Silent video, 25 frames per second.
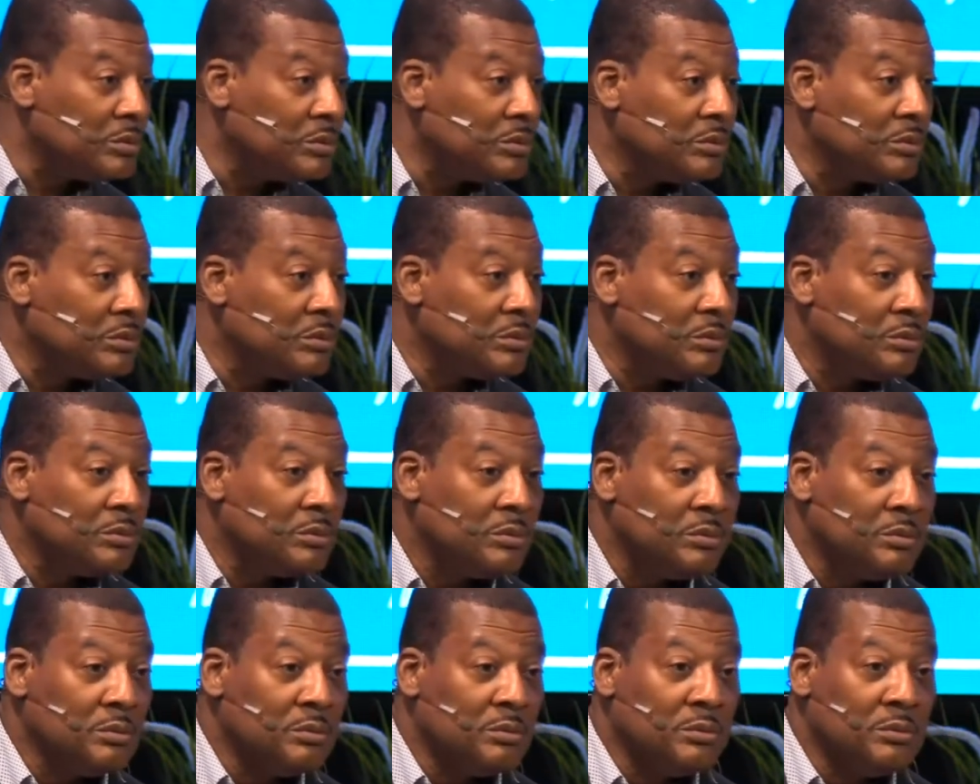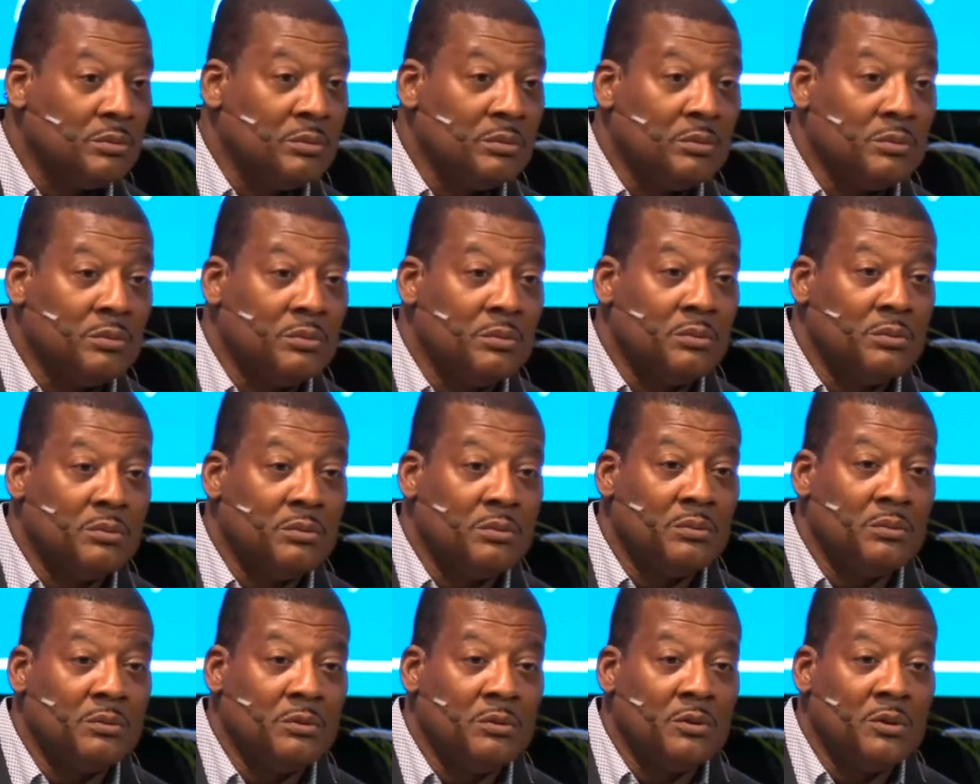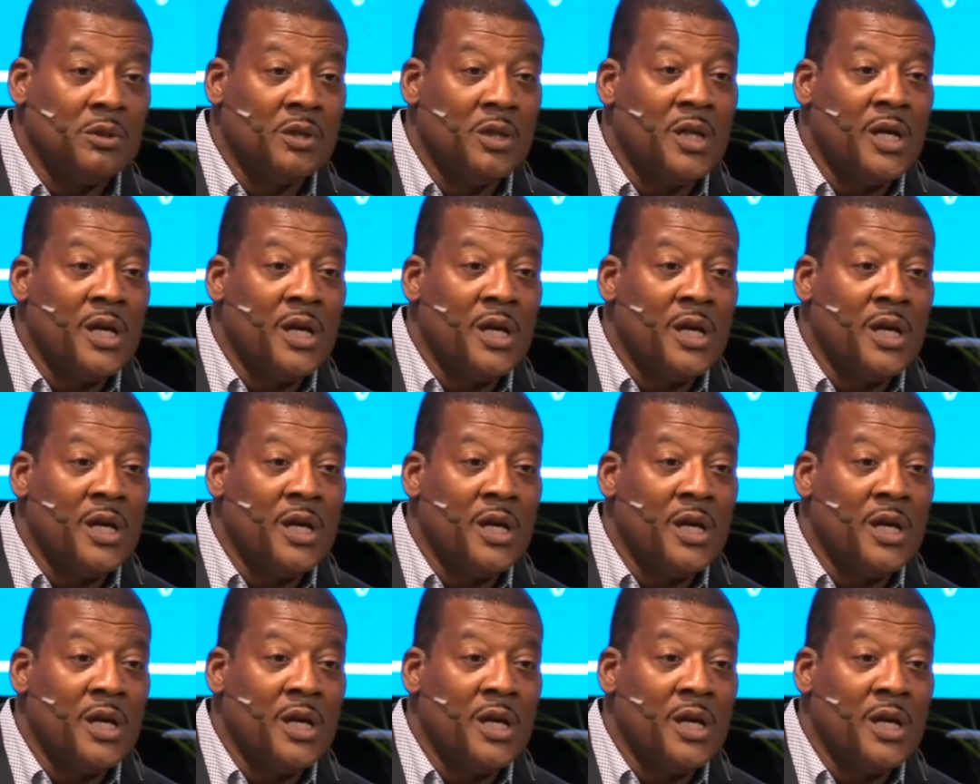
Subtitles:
Nobody speaks.